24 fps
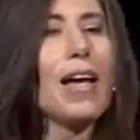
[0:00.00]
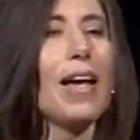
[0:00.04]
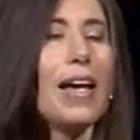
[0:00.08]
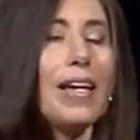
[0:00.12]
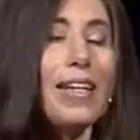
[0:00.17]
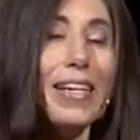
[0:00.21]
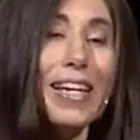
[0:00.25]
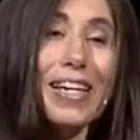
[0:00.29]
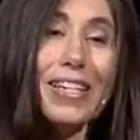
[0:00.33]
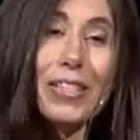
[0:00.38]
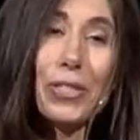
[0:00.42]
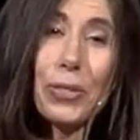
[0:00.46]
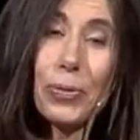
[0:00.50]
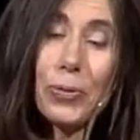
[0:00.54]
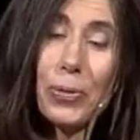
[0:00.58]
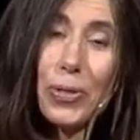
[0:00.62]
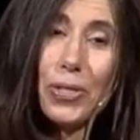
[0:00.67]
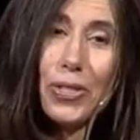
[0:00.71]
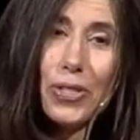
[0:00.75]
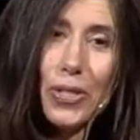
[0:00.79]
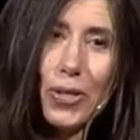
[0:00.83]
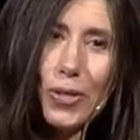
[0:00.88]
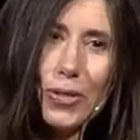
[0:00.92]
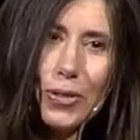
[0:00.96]
And as a
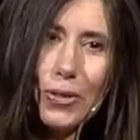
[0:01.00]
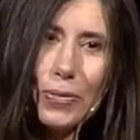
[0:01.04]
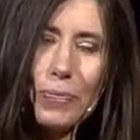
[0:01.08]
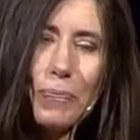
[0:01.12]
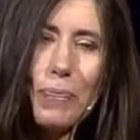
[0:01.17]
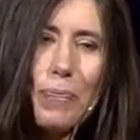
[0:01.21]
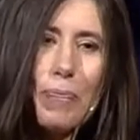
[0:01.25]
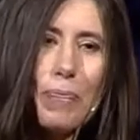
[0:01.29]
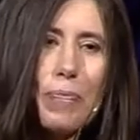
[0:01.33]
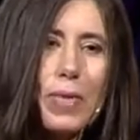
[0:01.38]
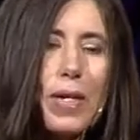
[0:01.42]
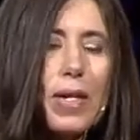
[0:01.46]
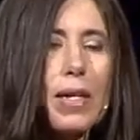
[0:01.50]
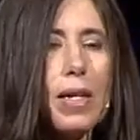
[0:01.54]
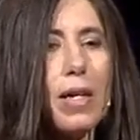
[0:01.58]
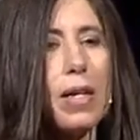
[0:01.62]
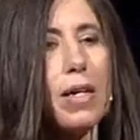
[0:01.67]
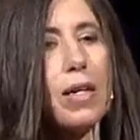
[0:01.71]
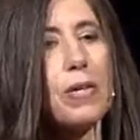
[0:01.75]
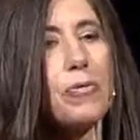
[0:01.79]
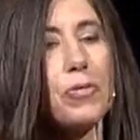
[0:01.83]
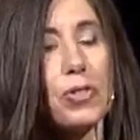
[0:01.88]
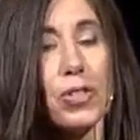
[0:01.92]
result, for the